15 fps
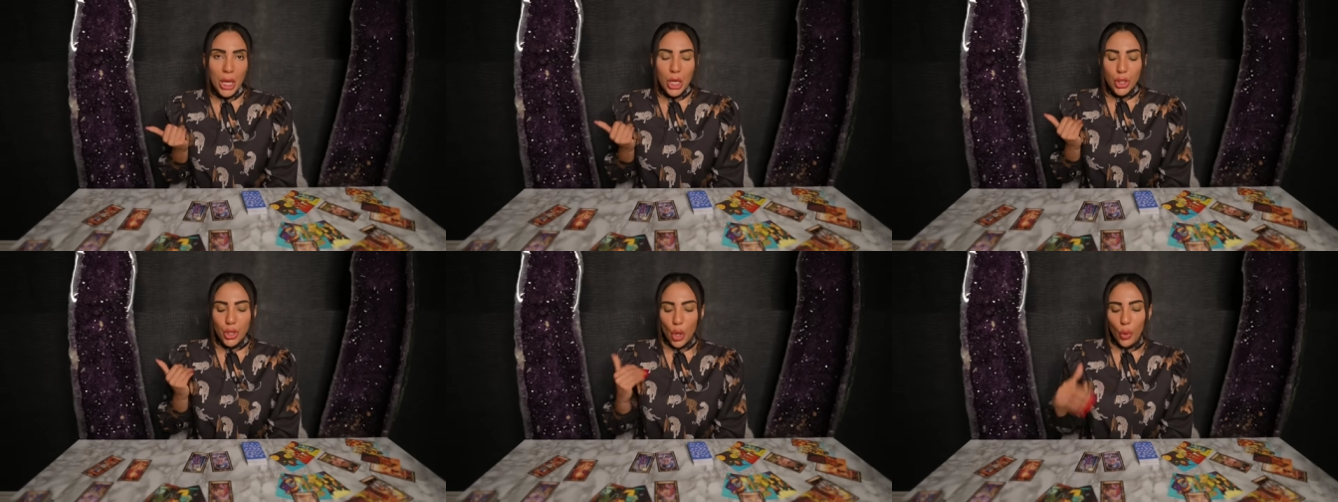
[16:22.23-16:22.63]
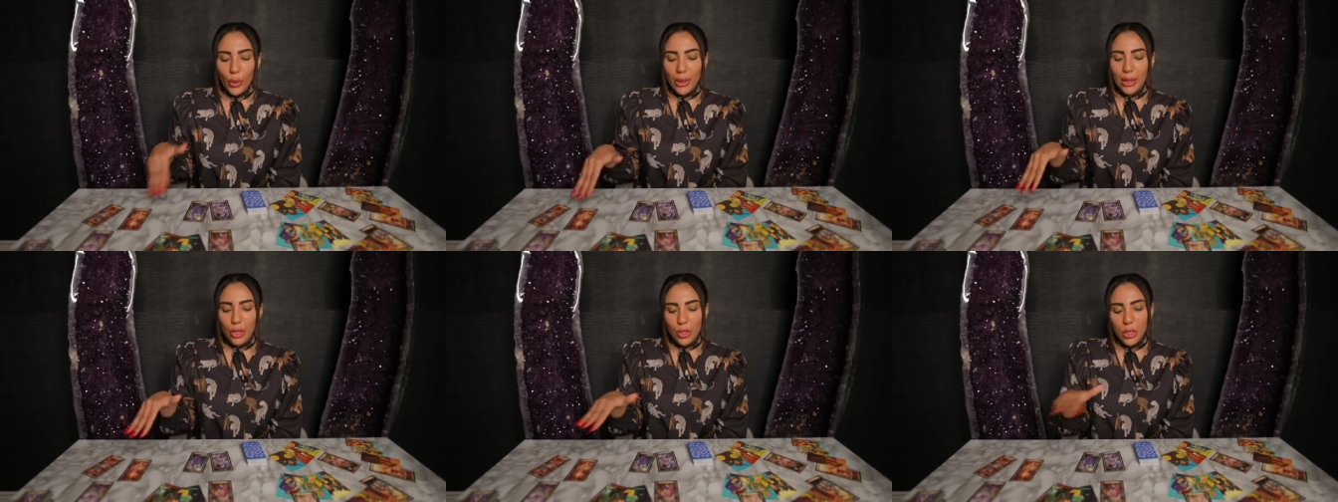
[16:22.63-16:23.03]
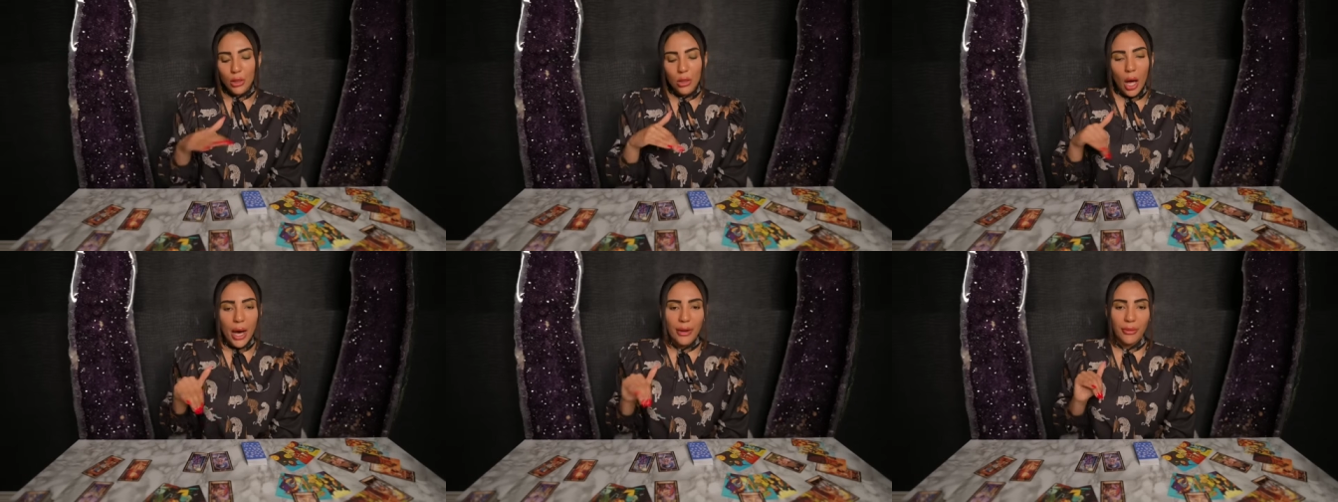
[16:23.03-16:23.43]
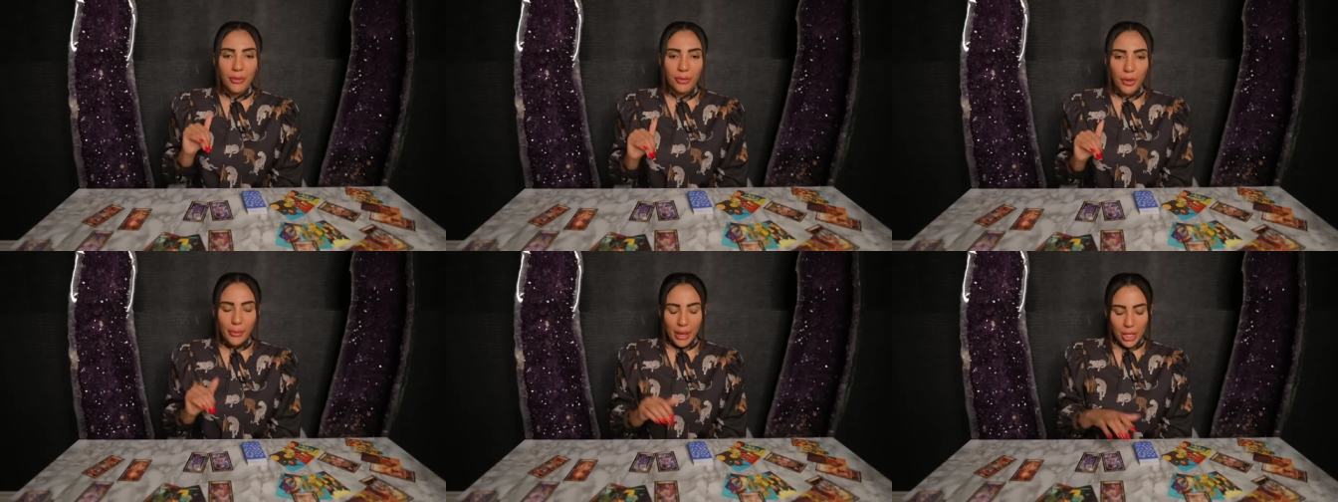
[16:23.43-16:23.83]
So, there's a lot of
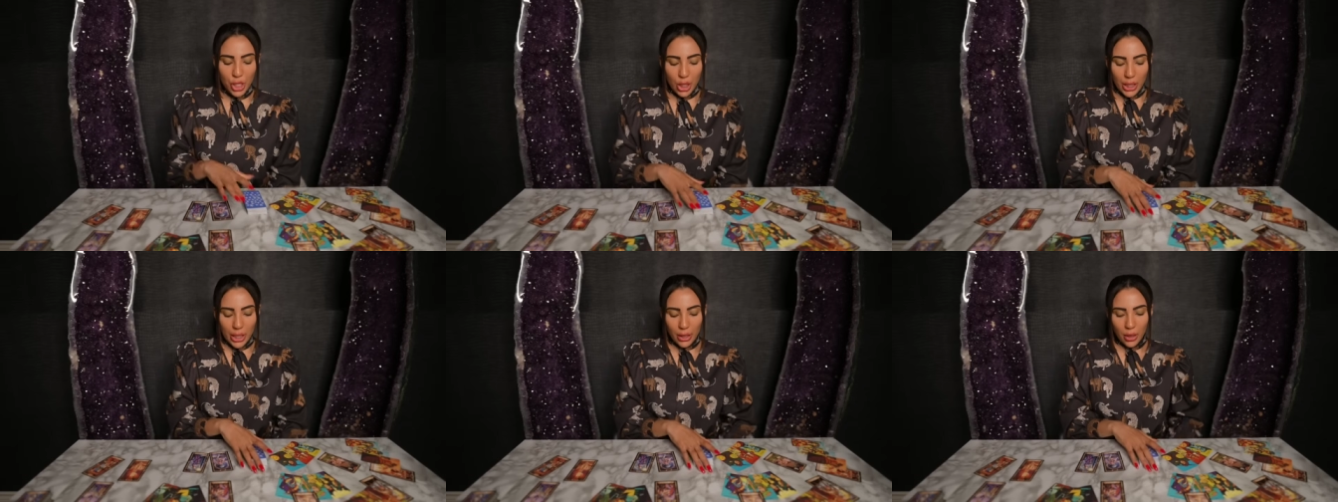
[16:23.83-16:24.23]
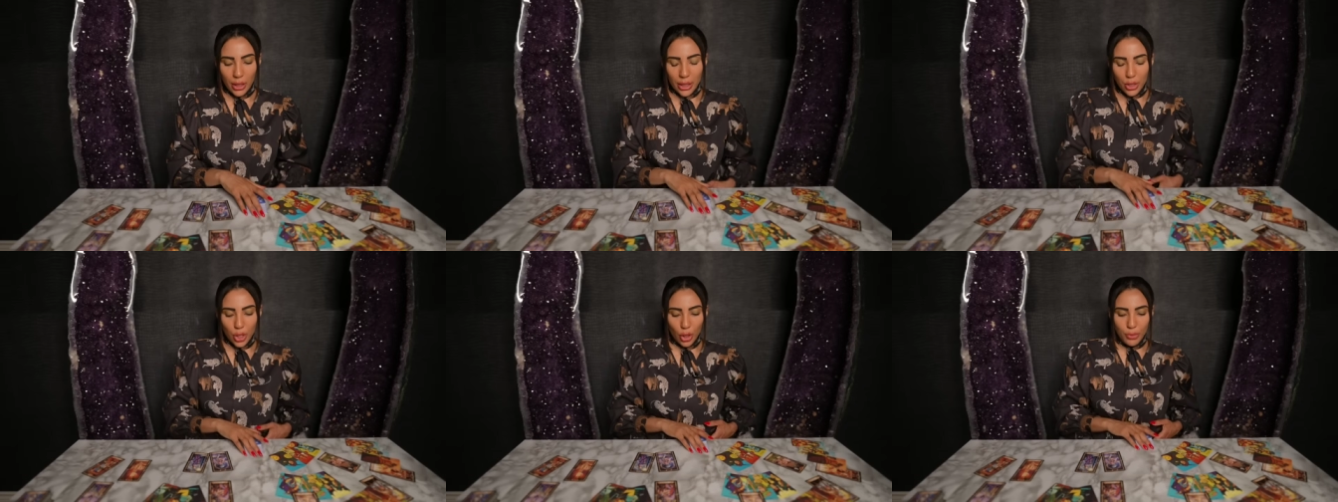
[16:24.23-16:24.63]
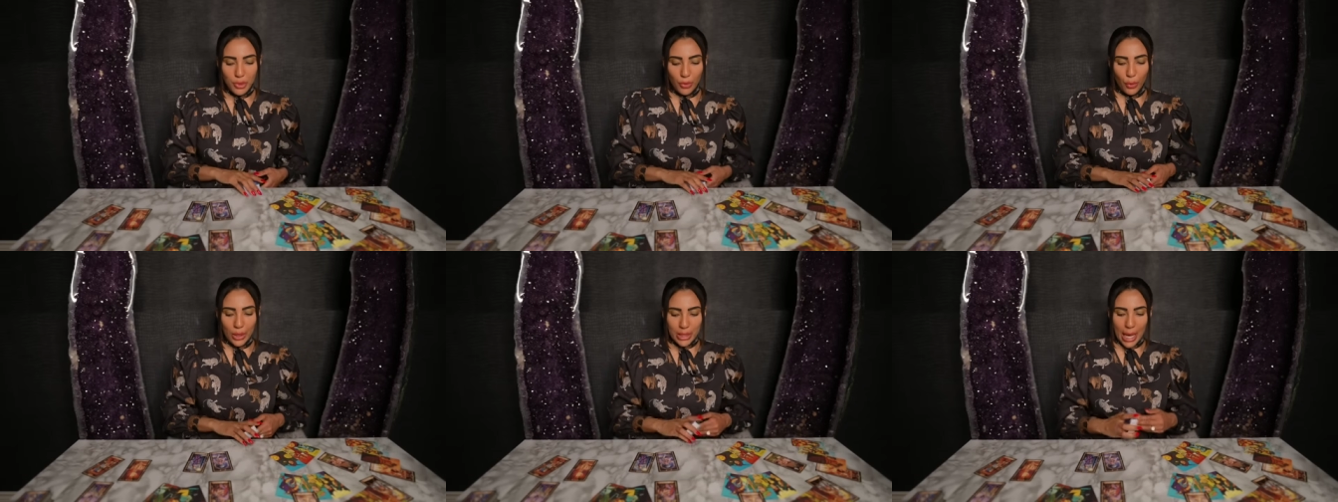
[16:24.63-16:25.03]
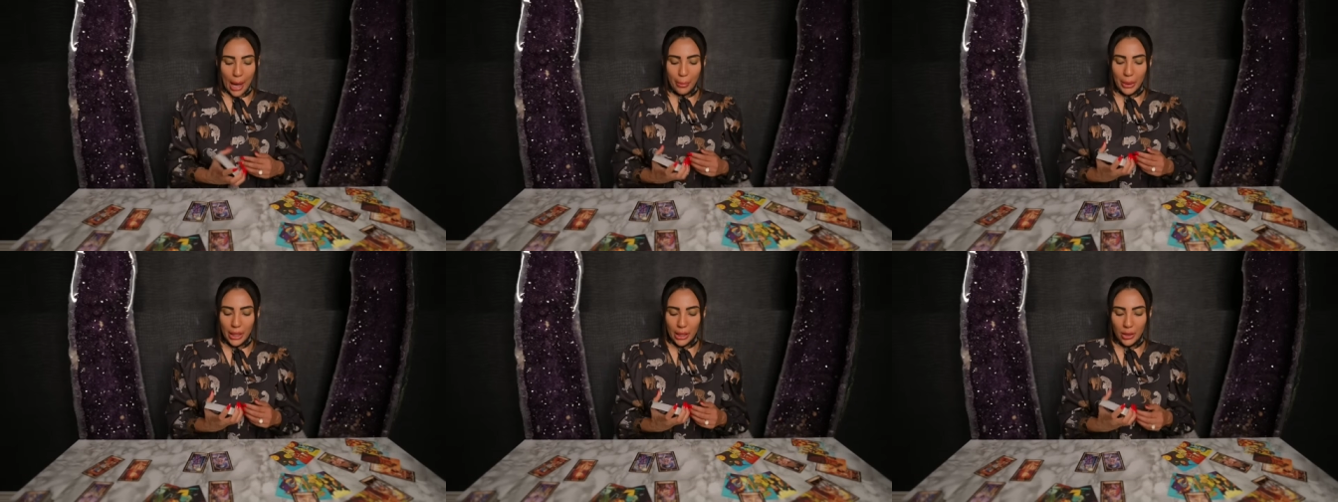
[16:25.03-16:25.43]
information here in terms of what's
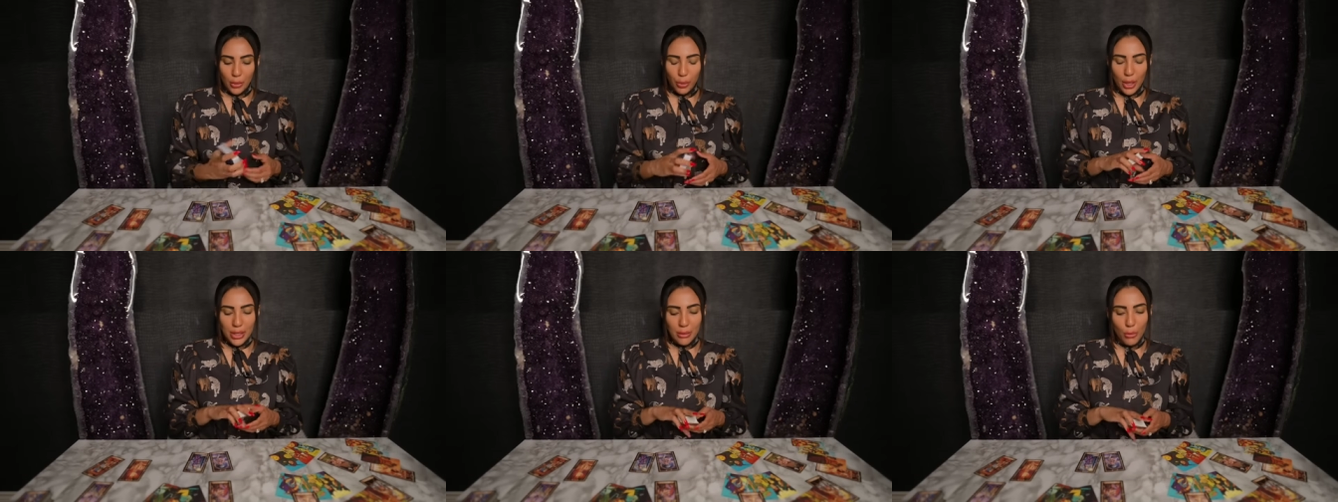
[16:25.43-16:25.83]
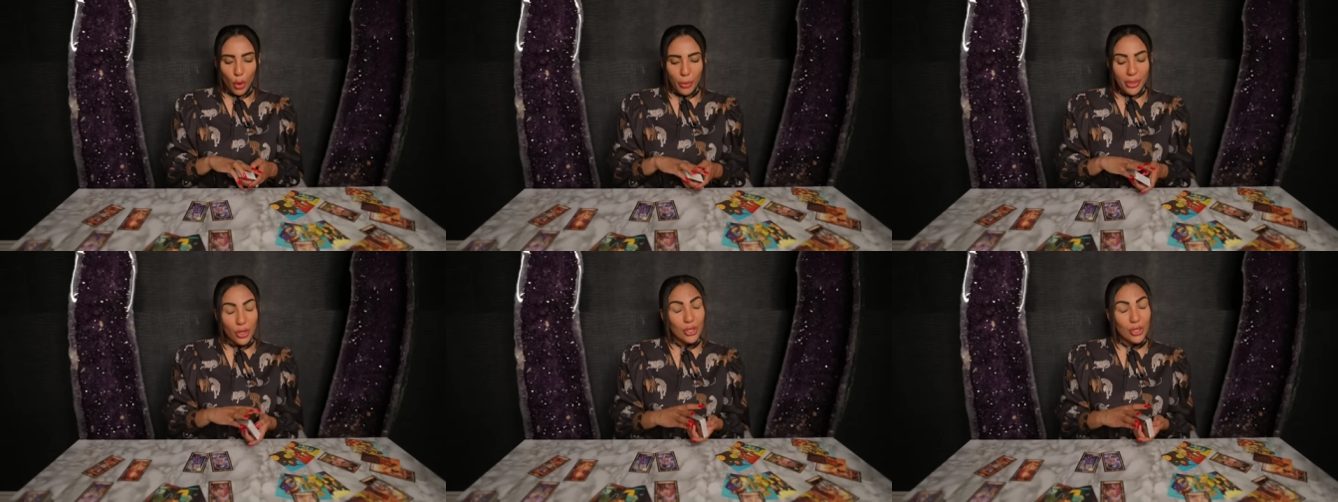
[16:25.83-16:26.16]
happening in the present moment.